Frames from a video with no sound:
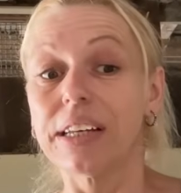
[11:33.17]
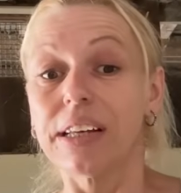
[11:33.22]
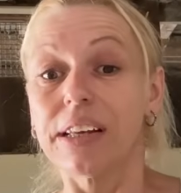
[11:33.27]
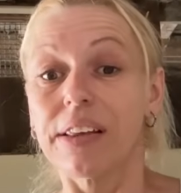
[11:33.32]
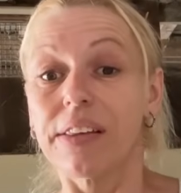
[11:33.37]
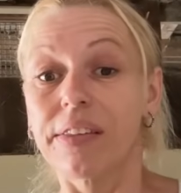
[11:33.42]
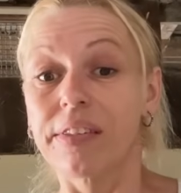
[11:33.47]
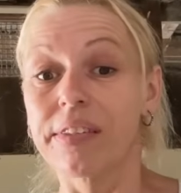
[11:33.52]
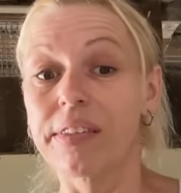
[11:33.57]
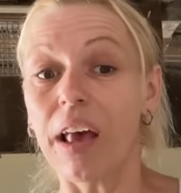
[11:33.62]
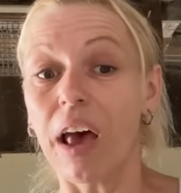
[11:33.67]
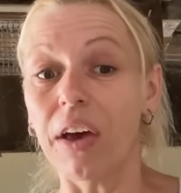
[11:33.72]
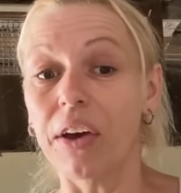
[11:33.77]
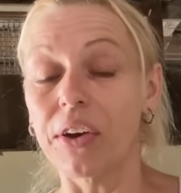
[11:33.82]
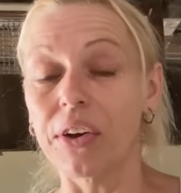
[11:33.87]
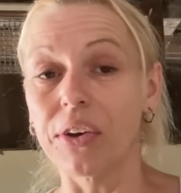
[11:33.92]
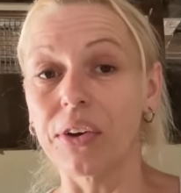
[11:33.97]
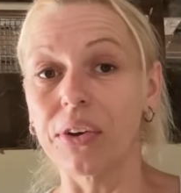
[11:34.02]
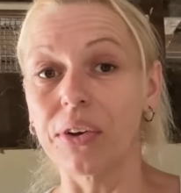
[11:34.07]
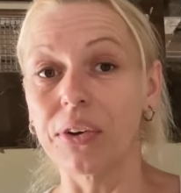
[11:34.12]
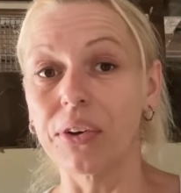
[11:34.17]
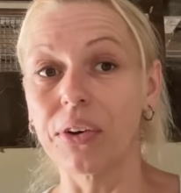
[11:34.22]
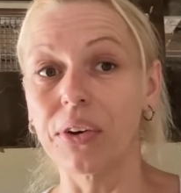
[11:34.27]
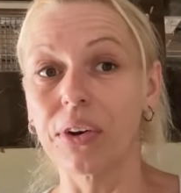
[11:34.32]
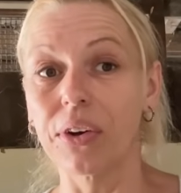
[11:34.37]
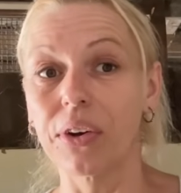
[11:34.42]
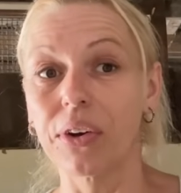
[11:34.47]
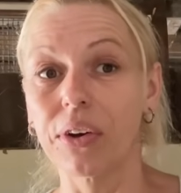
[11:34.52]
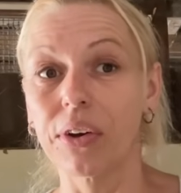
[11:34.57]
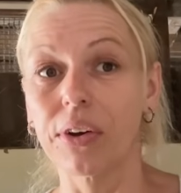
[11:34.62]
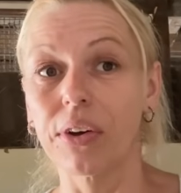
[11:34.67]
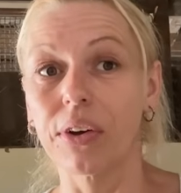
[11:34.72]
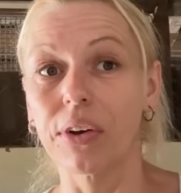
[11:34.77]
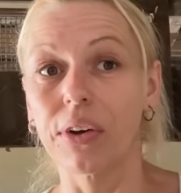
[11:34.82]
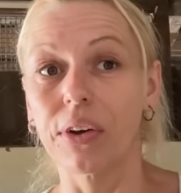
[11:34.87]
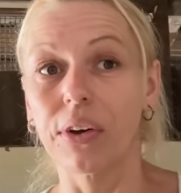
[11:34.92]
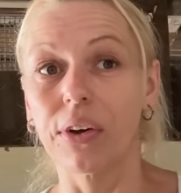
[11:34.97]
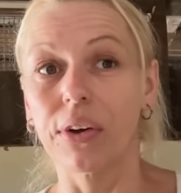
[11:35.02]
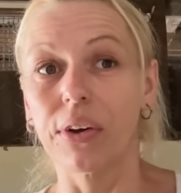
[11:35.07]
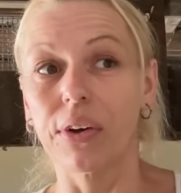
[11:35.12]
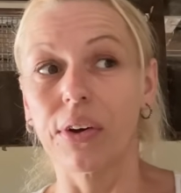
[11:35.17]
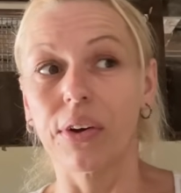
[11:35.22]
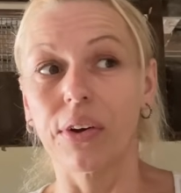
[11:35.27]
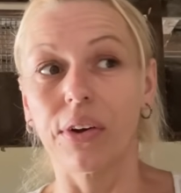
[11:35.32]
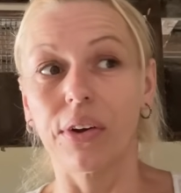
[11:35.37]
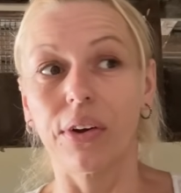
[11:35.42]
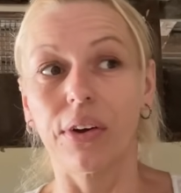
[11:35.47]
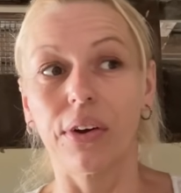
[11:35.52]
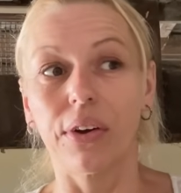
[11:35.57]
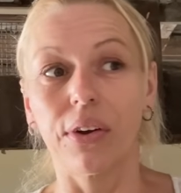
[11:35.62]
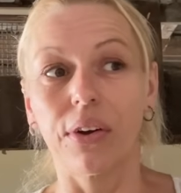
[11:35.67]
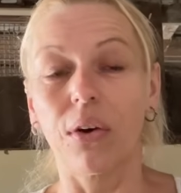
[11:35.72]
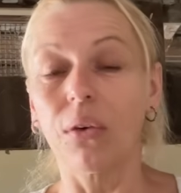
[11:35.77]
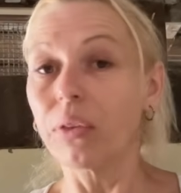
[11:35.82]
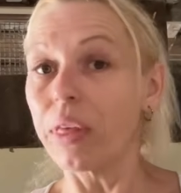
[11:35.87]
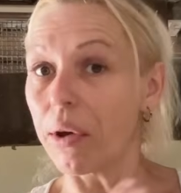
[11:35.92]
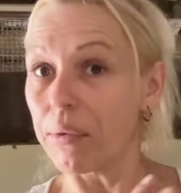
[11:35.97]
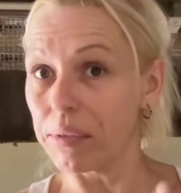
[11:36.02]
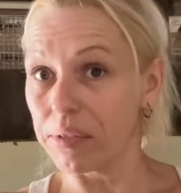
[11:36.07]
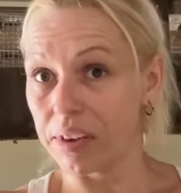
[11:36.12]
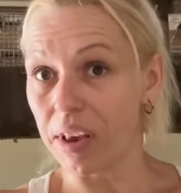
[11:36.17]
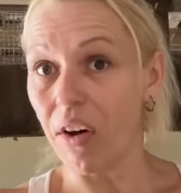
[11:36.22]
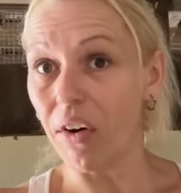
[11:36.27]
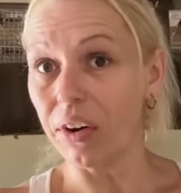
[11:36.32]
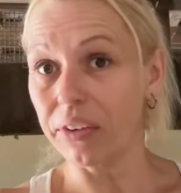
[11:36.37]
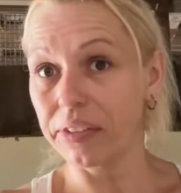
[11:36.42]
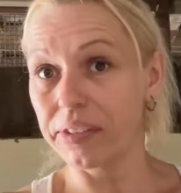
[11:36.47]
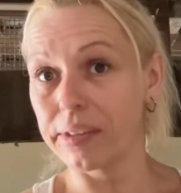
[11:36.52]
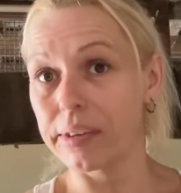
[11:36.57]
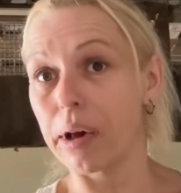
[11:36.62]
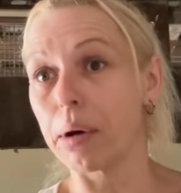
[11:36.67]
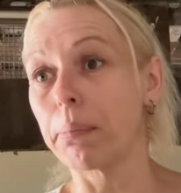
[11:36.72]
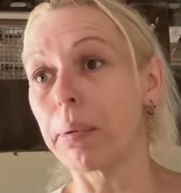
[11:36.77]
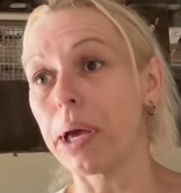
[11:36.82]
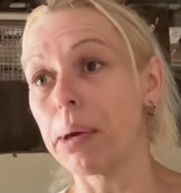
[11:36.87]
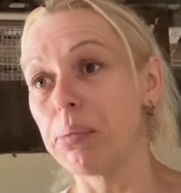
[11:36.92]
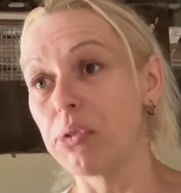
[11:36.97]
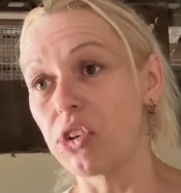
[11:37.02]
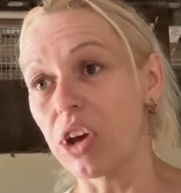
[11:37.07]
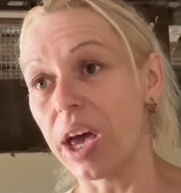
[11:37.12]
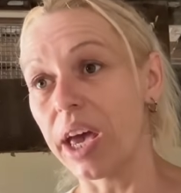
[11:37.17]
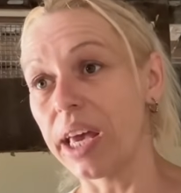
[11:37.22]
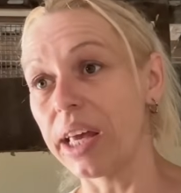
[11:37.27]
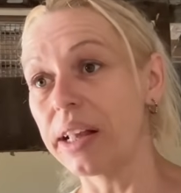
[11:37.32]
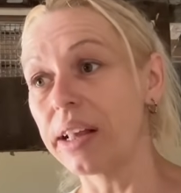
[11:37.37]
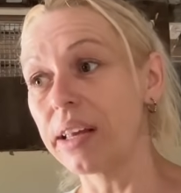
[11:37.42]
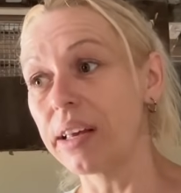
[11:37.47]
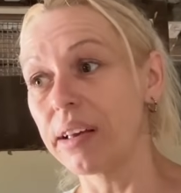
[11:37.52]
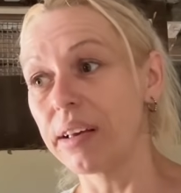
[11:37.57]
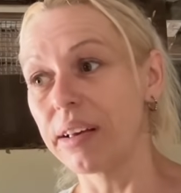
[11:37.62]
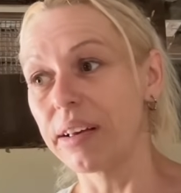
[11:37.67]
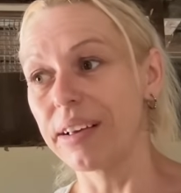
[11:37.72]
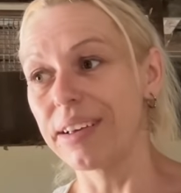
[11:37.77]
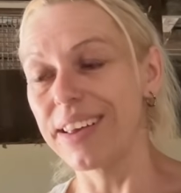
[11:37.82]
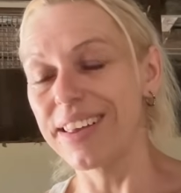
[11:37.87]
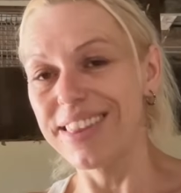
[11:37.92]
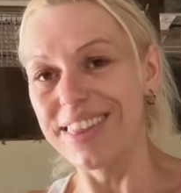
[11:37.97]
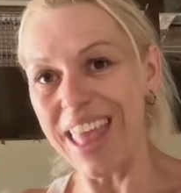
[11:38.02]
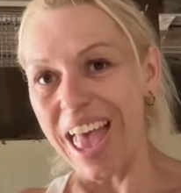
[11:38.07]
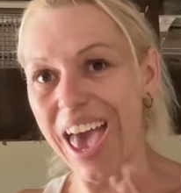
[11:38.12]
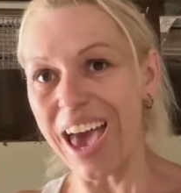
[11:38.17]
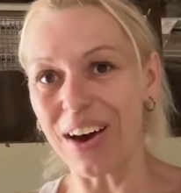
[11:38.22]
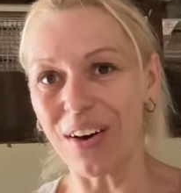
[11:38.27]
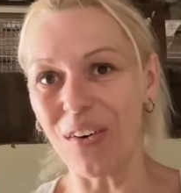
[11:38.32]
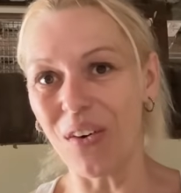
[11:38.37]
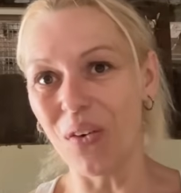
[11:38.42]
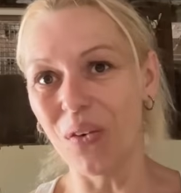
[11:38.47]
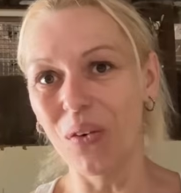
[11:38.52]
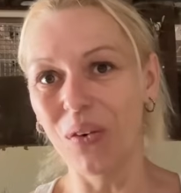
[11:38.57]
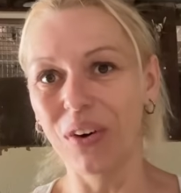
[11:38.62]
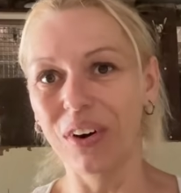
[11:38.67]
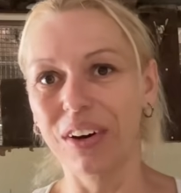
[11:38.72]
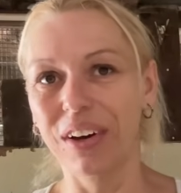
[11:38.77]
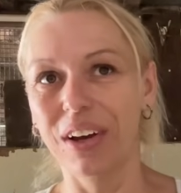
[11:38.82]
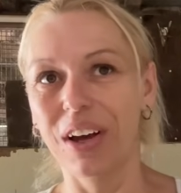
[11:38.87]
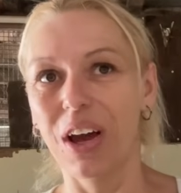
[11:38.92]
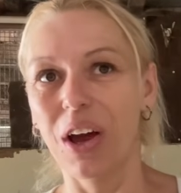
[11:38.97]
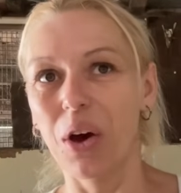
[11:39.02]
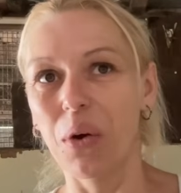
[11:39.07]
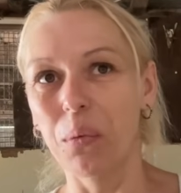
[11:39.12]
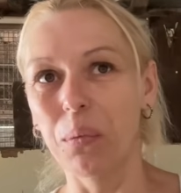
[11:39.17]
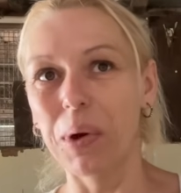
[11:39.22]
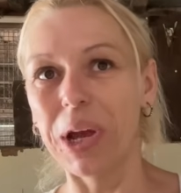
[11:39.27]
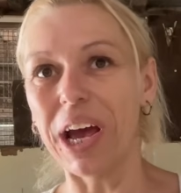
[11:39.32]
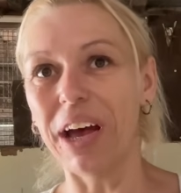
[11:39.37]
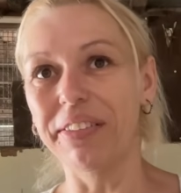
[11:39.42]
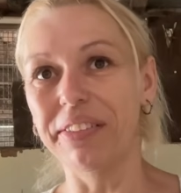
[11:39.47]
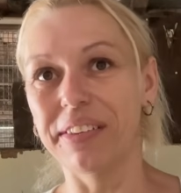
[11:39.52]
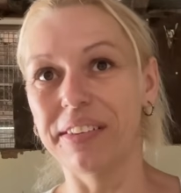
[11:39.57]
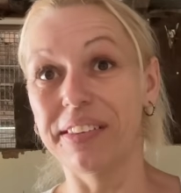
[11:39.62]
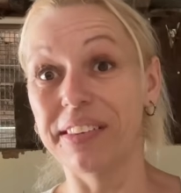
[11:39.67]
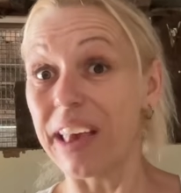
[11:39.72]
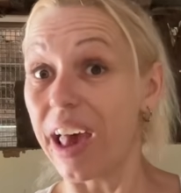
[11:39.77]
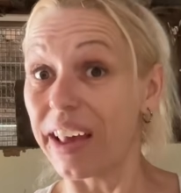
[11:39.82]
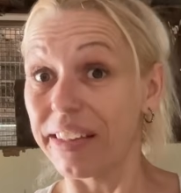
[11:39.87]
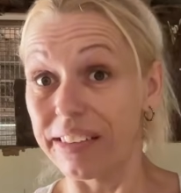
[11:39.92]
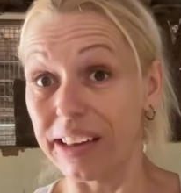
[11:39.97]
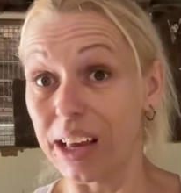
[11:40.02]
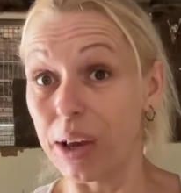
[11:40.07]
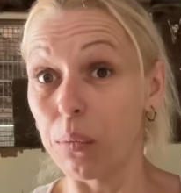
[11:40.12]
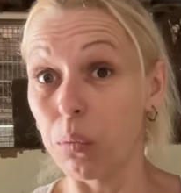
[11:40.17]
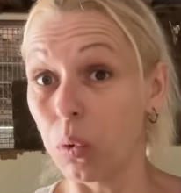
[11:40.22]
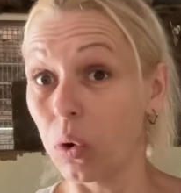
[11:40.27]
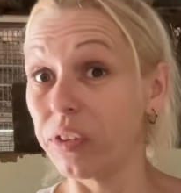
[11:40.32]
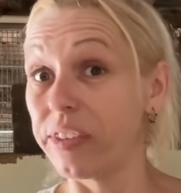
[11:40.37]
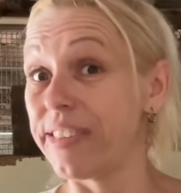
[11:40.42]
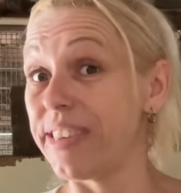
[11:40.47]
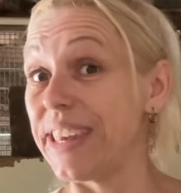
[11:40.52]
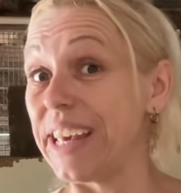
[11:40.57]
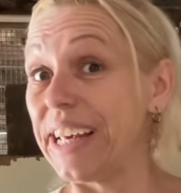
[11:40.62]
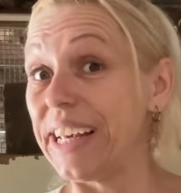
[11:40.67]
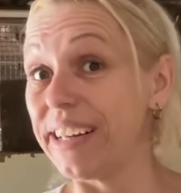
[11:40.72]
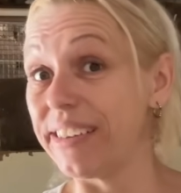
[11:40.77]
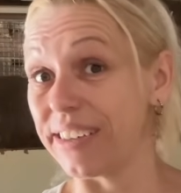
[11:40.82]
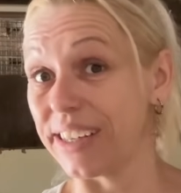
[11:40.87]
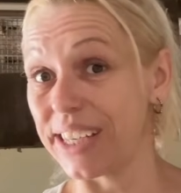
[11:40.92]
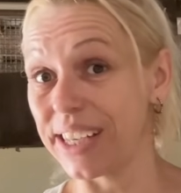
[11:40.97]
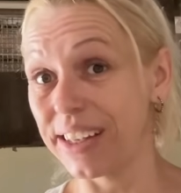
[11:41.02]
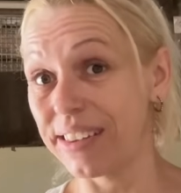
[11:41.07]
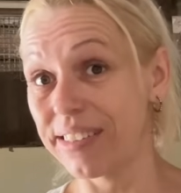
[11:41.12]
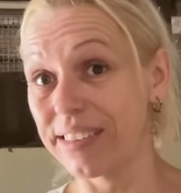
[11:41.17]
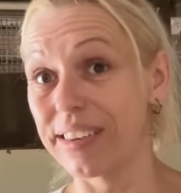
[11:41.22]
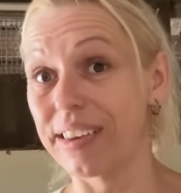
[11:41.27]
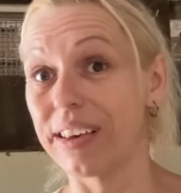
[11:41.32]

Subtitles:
So although it was hard to sell baby Jane, now we understand it was needed